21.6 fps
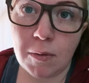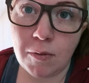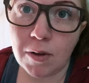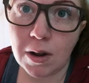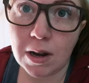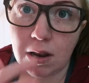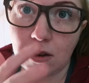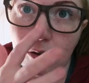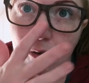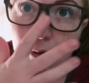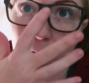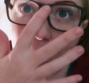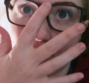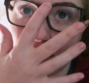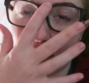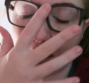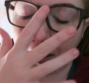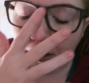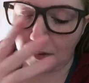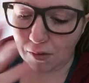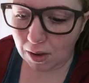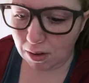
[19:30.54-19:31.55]
before I need to go and
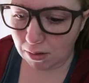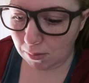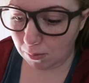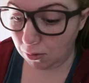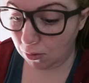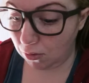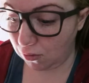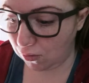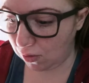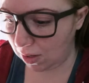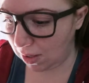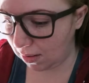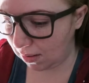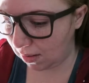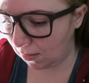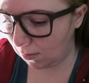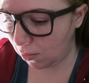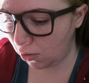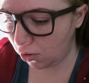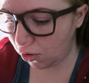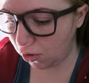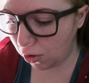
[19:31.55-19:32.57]
get Alfie, so I'm going to try and get
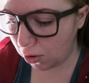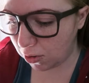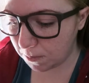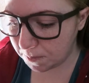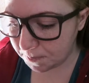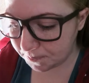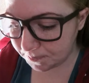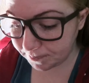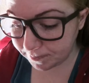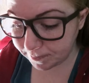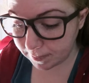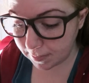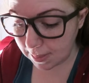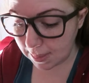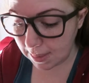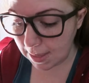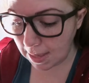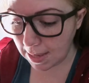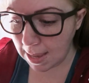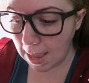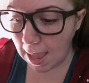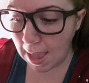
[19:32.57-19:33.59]
as much done.
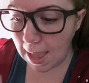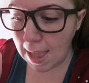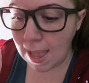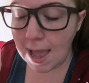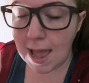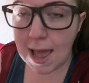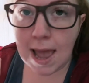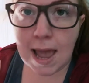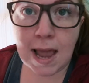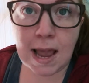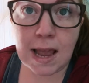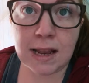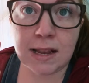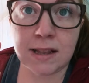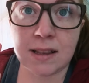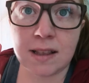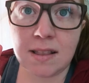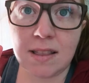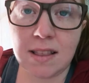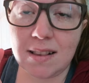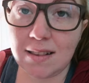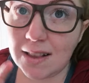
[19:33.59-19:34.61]

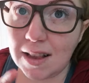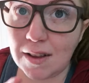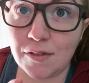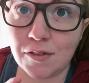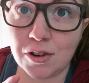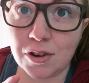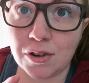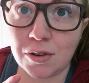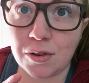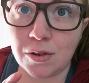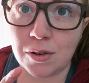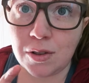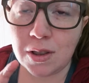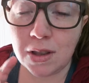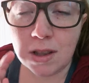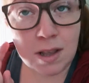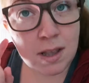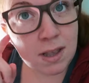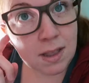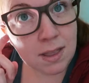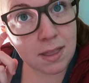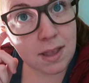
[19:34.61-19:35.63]
And this
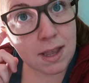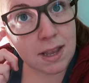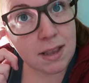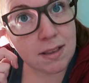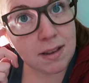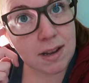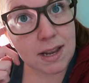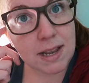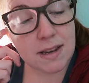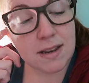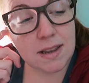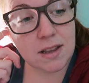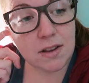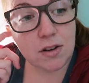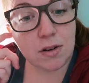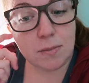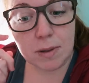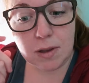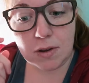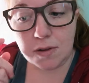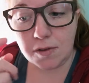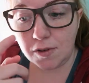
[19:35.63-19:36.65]
afternoon, there is a lady
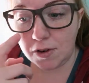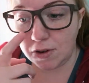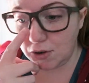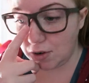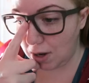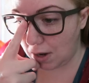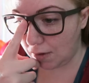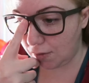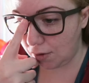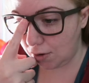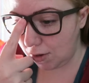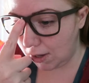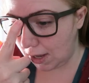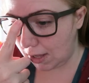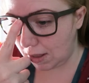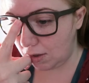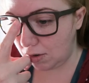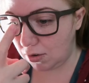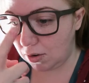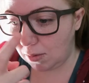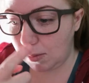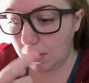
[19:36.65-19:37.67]
coming over to have a look
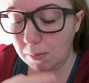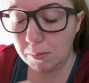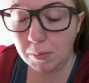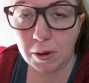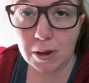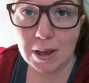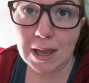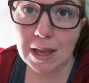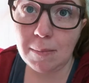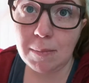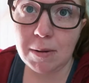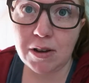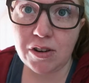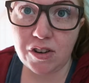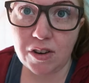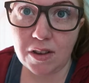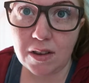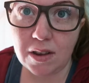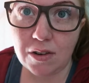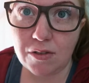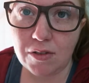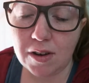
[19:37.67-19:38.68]
at the double buggy because
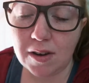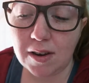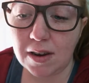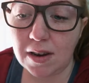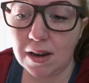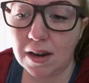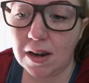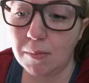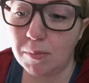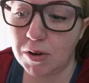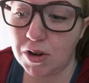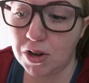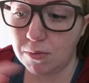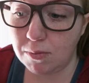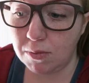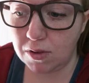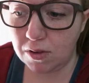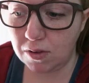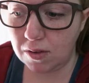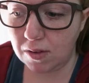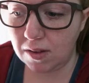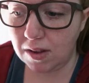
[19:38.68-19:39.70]
she's interested in it, but she
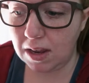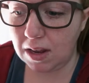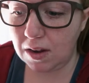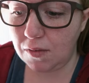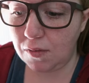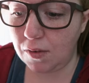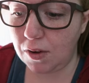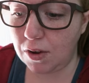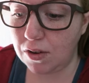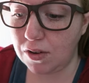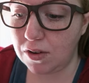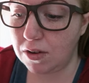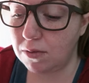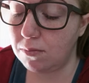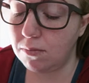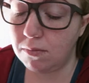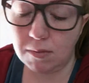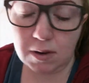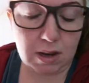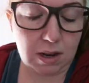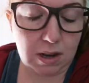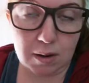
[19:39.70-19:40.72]
wants to see it first
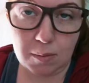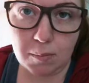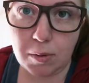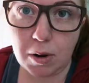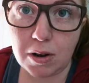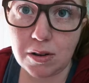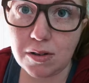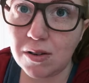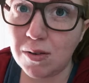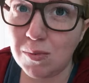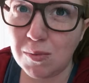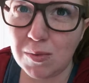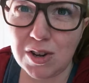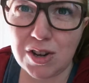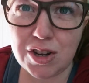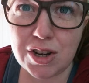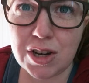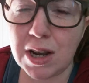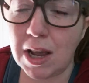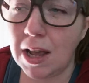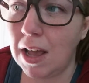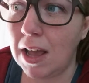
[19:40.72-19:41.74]
in person,
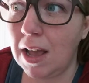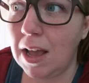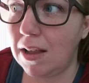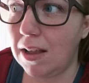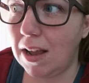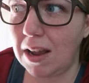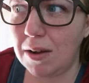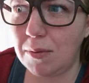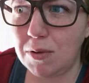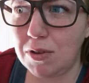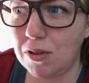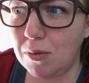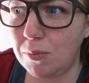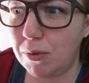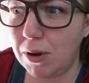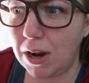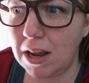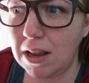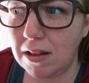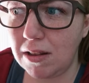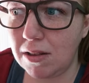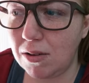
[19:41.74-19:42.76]
which I was
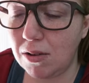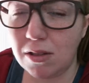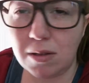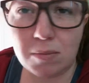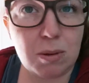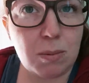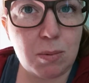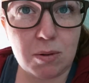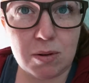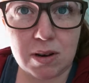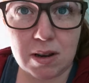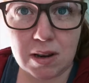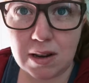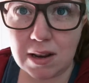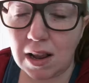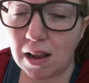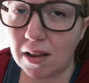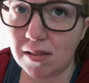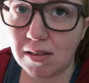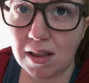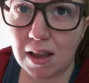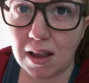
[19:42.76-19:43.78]
surprised other people didn't
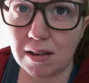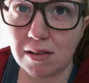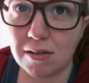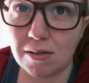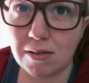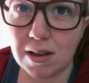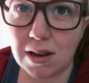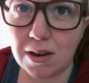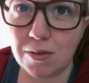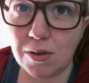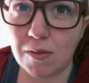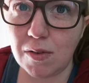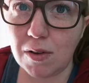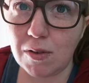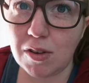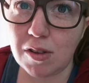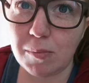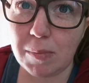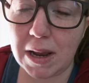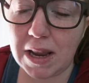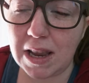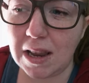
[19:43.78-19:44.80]
ask that, because I know if I
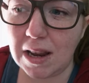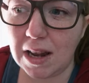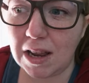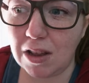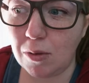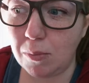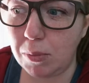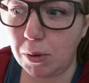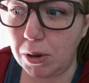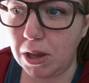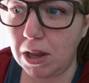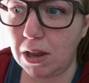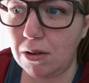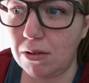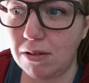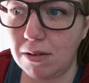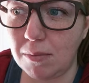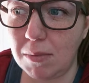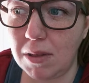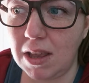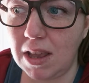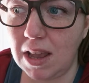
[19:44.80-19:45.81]
was buying like a buggy or
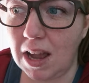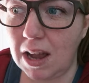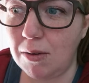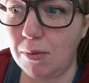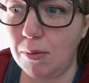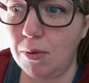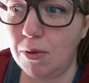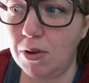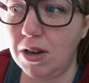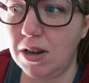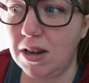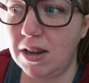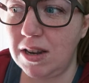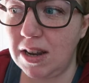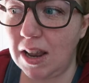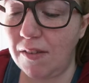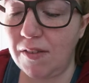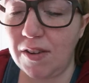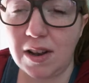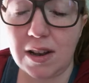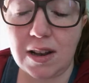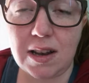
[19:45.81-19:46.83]
something, I would
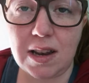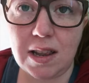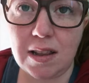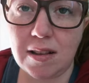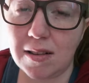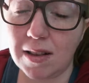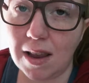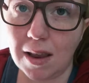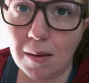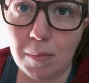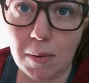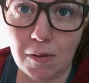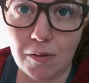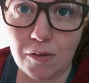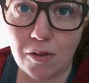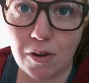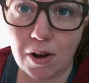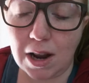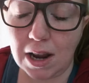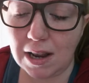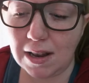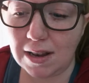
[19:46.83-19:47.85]
definitely say
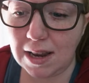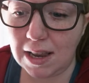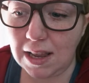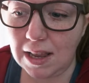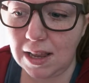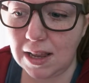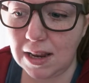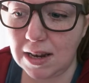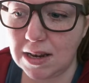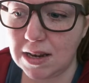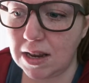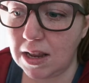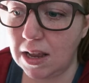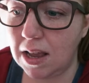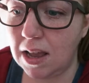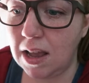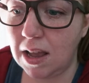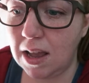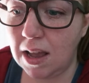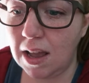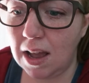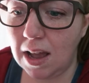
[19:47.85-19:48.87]
before I take it,
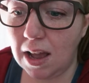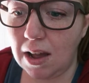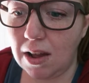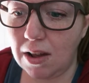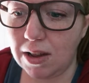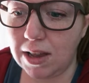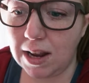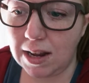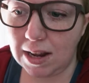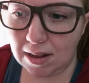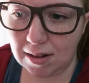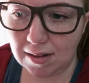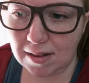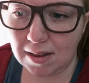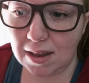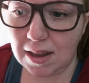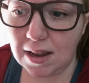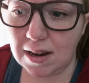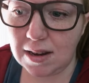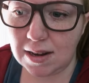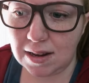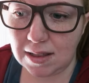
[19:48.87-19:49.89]
can I
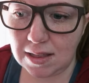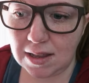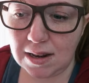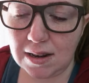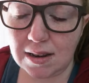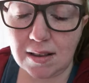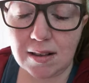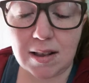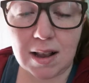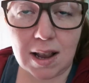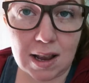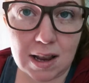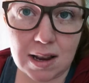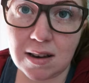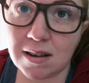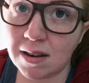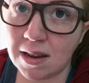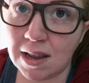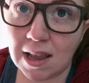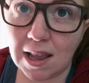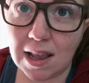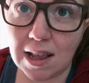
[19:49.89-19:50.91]
see it and then
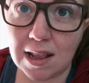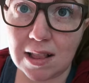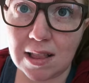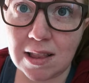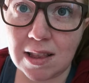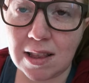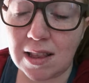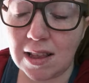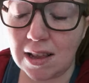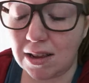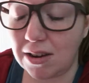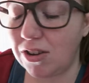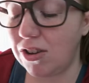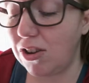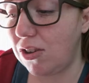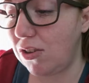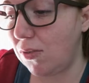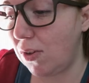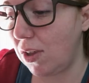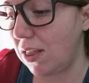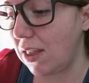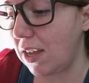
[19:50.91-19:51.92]
decide. And
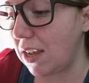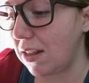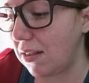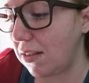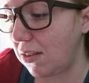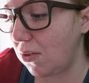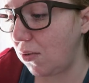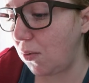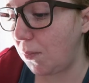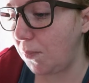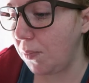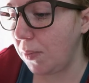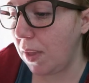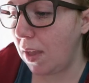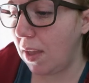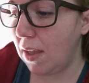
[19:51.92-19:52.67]
she's doing that, so